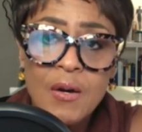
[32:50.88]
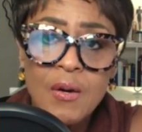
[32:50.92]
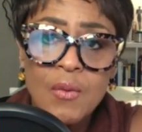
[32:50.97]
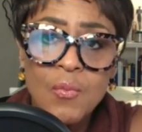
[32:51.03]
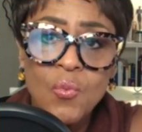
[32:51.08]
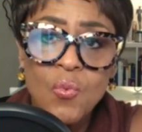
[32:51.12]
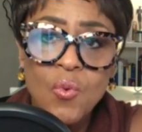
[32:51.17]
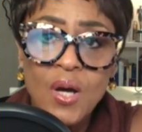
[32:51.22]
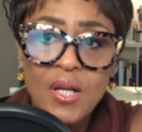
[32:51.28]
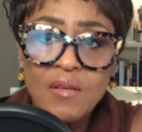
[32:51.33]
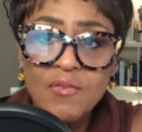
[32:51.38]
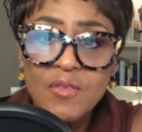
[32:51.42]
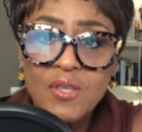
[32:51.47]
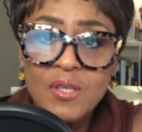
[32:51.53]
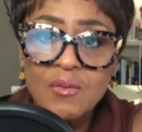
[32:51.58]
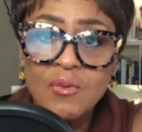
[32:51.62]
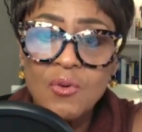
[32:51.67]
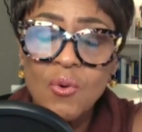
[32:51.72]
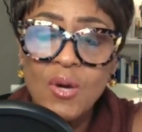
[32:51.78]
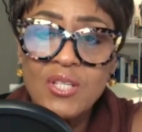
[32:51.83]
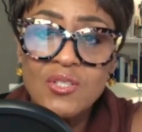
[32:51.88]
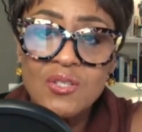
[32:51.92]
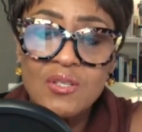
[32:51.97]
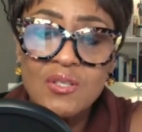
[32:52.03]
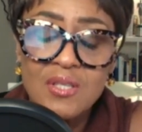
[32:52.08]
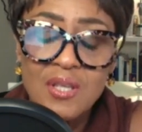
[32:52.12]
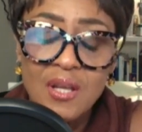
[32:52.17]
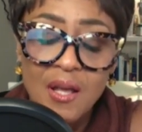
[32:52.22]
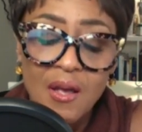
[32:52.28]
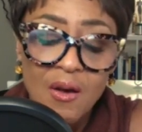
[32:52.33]
One of the
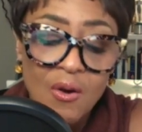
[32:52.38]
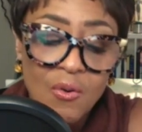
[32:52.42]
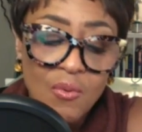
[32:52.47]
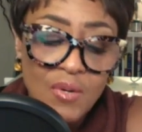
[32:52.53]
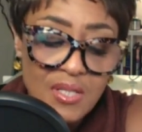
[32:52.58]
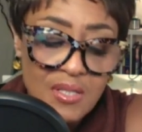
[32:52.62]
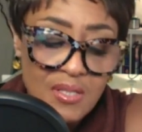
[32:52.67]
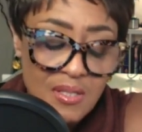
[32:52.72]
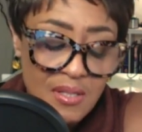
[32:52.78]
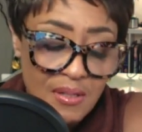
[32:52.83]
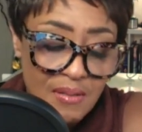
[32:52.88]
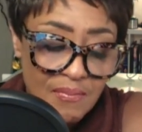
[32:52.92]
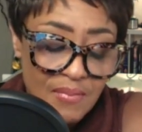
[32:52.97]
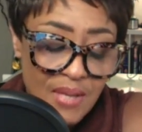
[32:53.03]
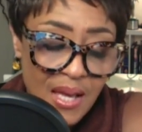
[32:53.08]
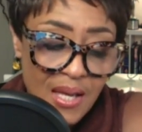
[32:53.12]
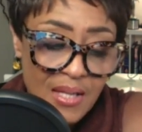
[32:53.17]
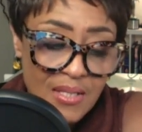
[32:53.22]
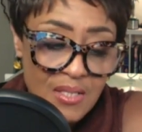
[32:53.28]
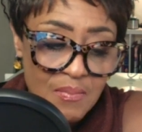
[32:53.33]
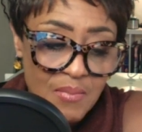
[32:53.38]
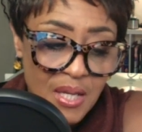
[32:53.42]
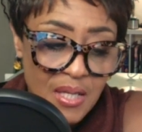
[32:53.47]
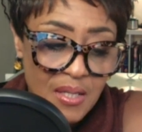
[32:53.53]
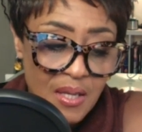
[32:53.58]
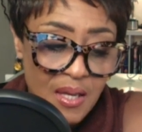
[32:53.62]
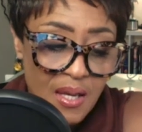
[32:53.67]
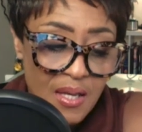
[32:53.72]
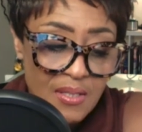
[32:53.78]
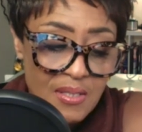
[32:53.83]
questions that I always ask my
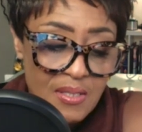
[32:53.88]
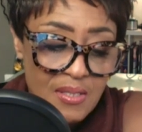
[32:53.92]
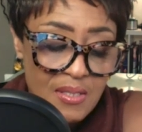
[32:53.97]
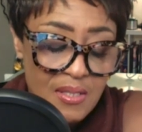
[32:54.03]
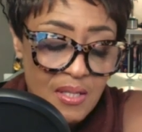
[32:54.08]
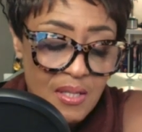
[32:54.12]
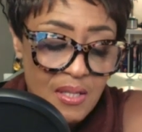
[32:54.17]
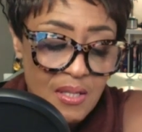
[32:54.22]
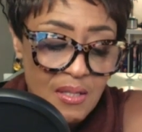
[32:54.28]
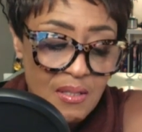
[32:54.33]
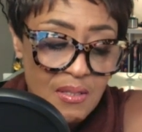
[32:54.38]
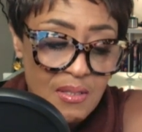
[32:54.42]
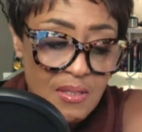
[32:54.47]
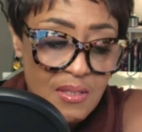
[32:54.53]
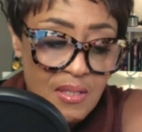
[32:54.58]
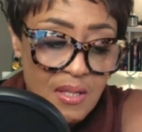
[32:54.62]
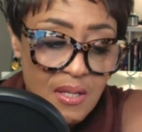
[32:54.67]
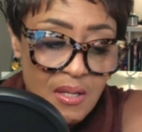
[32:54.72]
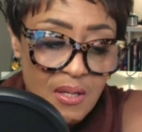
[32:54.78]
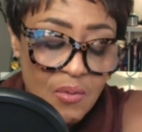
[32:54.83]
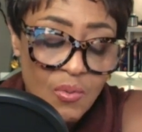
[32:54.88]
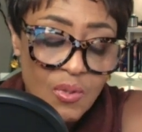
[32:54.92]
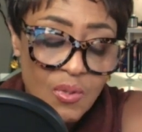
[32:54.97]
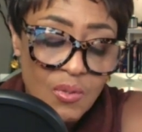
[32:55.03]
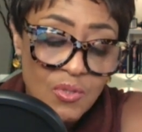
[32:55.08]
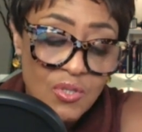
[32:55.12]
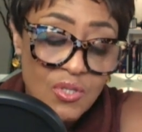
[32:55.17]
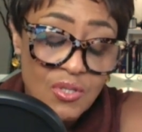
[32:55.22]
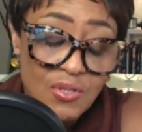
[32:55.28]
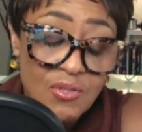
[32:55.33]
guests is, we
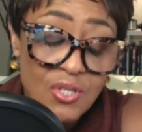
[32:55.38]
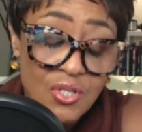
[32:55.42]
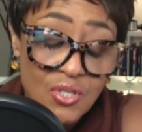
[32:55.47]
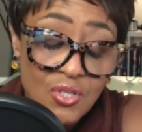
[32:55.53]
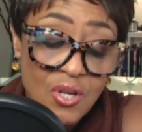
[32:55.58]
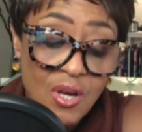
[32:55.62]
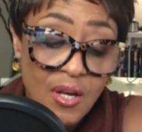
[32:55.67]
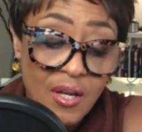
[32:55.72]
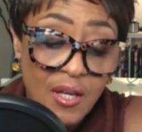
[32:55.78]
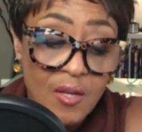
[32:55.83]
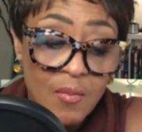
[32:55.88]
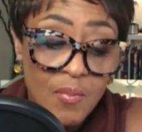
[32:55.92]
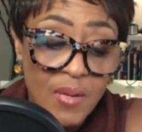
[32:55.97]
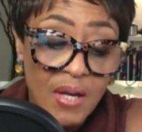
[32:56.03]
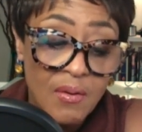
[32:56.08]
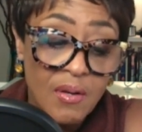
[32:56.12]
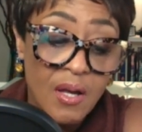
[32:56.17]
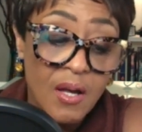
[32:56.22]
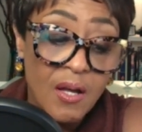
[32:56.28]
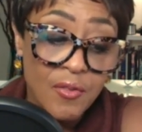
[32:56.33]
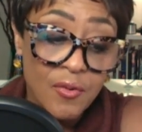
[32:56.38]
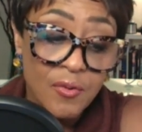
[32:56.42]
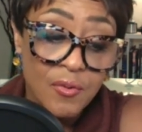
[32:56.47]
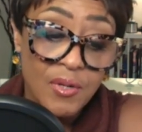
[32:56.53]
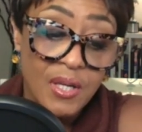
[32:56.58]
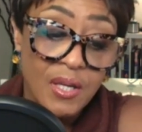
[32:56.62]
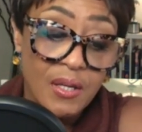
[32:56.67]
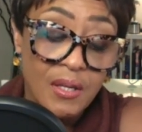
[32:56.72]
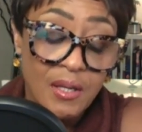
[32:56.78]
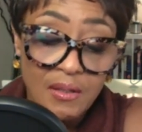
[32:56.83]
were just talking about
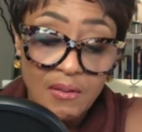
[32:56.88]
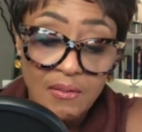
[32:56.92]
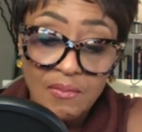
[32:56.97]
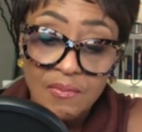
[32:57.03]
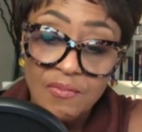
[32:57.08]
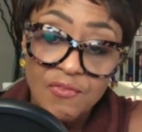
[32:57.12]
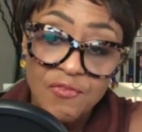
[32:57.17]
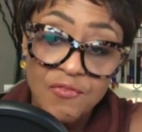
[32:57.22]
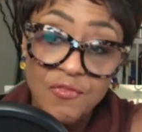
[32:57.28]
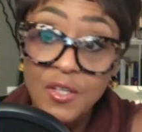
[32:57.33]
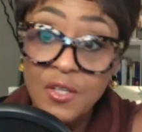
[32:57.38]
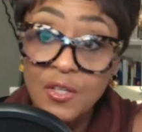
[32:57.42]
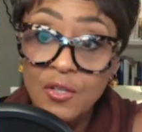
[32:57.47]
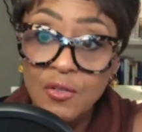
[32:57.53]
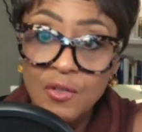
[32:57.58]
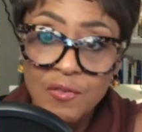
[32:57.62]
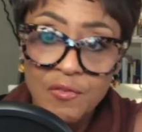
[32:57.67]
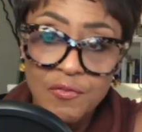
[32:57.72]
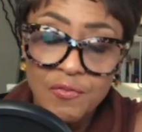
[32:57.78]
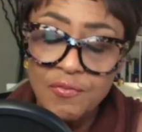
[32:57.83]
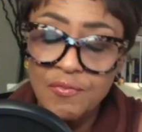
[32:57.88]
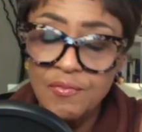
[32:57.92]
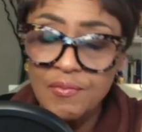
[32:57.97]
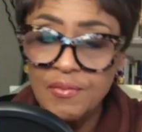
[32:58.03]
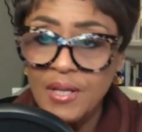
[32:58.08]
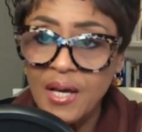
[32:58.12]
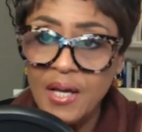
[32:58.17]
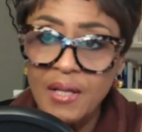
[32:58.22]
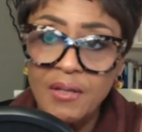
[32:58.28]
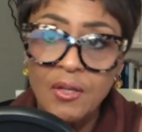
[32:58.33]
othering and fear of
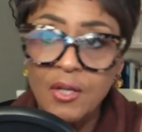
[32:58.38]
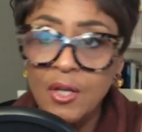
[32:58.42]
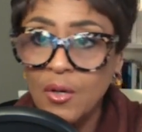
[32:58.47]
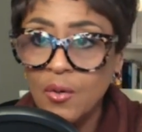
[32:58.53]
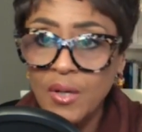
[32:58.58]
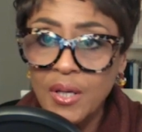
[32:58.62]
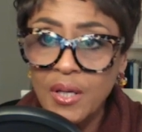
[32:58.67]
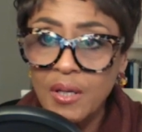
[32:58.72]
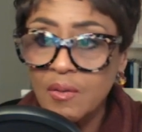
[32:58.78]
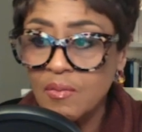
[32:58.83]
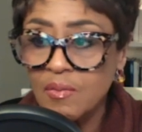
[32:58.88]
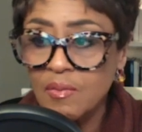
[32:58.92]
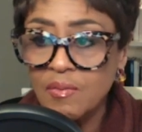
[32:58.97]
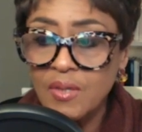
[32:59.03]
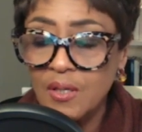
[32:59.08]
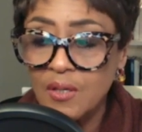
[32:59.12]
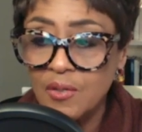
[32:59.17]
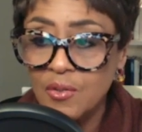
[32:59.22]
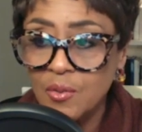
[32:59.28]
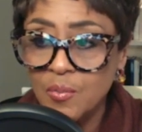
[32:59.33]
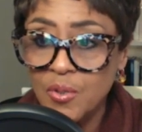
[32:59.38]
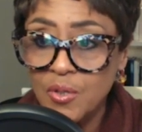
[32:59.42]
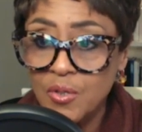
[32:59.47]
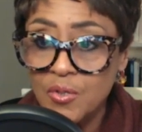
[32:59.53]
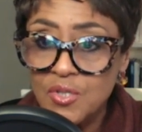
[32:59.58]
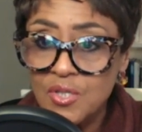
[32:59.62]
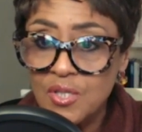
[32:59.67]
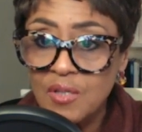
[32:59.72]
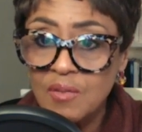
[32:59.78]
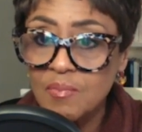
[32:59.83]
not knowing the other
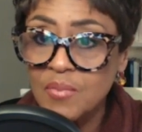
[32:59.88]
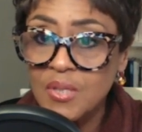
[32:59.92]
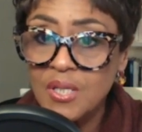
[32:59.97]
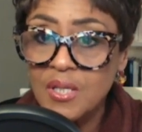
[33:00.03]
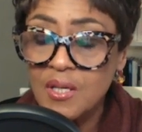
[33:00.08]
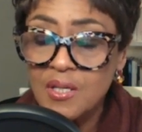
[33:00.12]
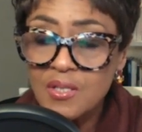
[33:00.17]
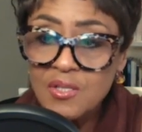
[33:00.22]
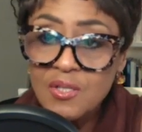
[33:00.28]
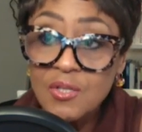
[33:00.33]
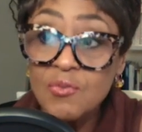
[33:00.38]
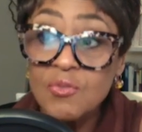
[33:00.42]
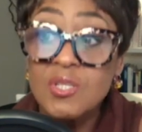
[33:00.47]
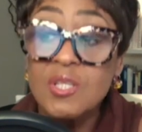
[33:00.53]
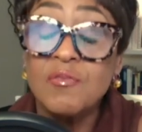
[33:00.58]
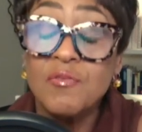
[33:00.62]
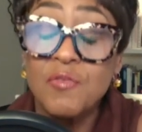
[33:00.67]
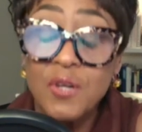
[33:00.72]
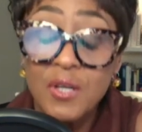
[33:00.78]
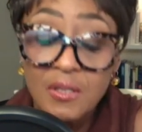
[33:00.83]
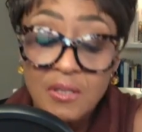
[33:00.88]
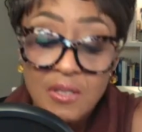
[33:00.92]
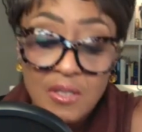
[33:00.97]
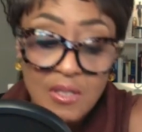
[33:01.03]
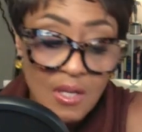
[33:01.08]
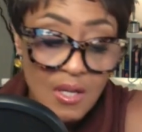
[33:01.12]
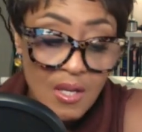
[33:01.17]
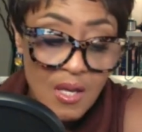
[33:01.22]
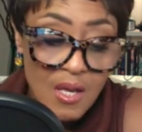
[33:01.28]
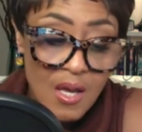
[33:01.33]
person because they're different.
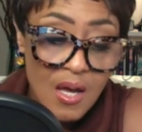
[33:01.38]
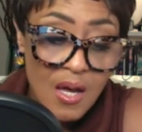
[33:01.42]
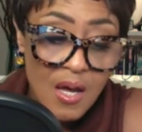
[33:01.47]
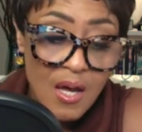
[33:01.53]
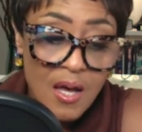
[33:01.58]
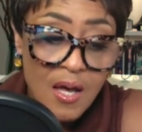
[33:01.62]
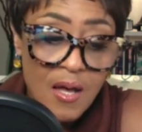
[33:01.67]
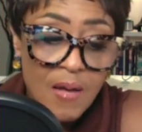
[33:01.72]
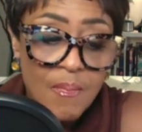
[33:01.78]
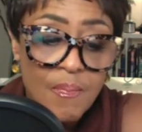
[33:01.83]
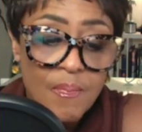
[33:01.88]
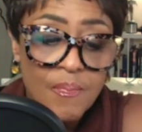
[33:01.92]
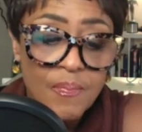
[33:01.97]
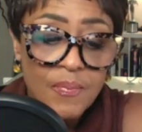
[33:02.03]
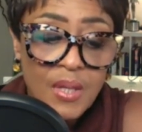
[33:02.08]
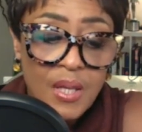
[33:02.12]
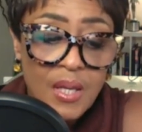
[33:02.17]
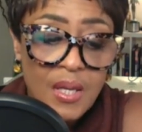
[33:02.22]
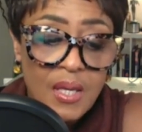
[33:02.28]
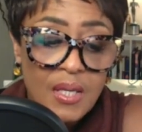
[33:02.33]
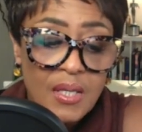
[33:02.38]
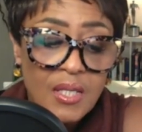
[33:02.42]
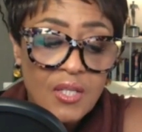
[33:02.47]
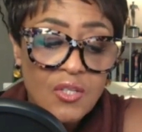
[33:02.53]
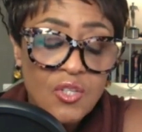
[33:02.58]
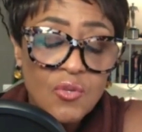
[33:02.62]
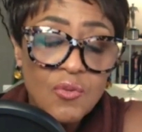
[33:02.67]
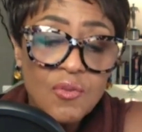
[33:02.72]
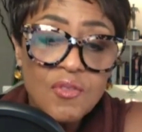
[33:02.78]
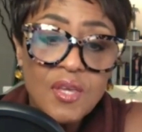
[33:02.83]
Can
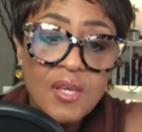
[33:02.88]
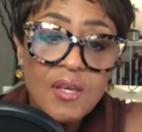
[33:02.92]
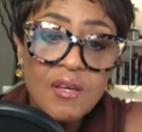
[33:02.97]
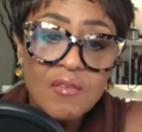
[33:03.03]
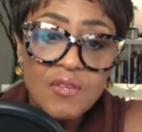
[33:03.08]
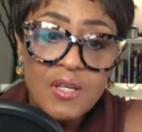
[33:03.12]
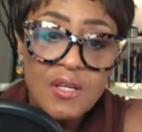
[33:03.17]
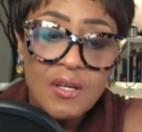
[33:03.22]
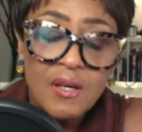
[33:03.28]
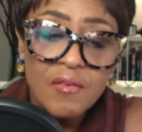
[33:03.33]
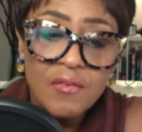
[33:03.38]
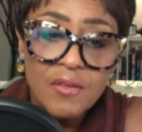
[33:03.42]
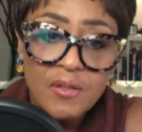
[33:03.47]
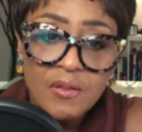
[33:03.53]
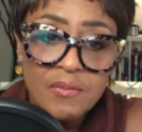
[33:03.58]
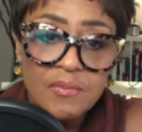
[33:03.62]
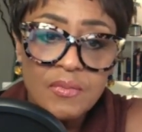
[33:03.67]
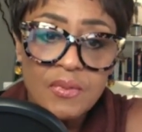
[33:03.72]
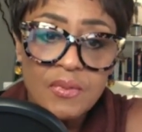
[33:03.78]
you think of a